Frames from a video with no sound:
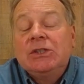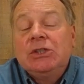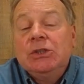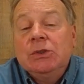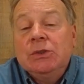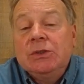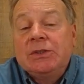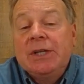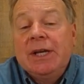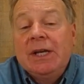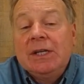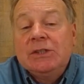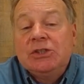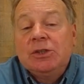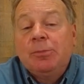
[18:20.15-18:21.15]
used
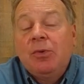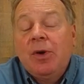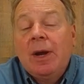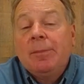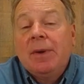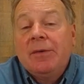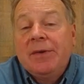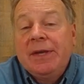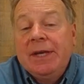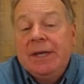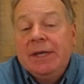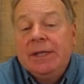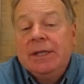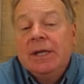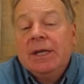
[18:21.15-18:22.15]
as your primary
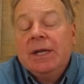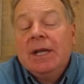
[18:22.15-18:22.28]
heat.